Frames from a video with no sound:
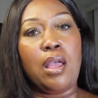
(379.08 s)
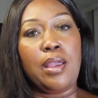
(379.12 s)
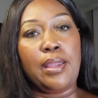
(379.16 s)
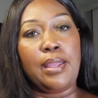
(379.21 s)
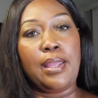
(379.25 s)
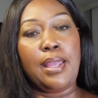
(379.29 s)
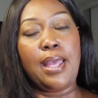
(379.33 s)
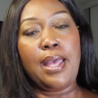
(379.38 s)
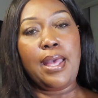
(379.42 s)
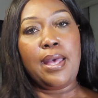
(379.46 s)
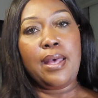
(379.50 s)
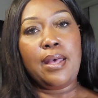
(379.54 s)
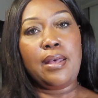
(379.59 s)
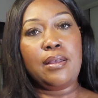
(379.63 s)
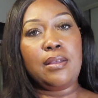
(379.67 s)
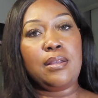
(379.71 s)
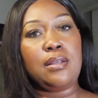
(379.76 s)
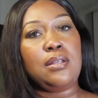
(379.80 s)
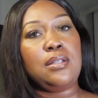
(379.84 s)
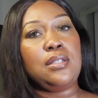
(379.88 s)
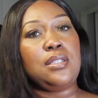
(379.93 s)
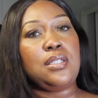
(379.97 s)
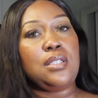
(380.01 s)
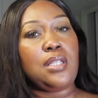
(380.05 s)
yeah,
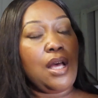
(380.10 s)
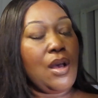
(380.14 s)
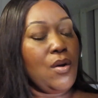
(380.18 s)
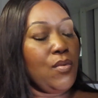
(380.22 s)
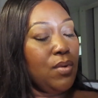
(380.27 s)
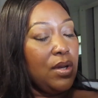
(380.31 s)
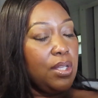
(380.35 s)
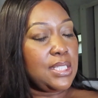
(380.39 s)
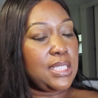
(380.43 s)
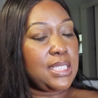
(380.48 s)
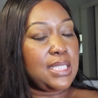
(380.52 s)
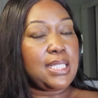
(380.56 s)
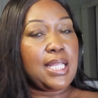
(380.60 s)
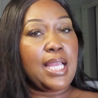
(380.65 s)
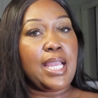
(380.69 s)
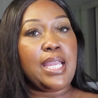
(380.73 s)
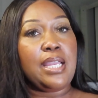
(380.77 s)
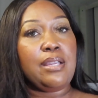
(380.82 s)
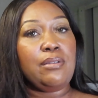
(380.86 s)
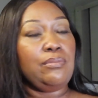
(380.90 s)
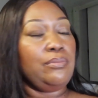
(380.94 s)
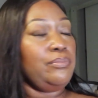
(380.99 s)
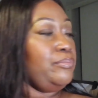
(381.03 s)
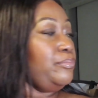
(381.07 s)
so we'll see.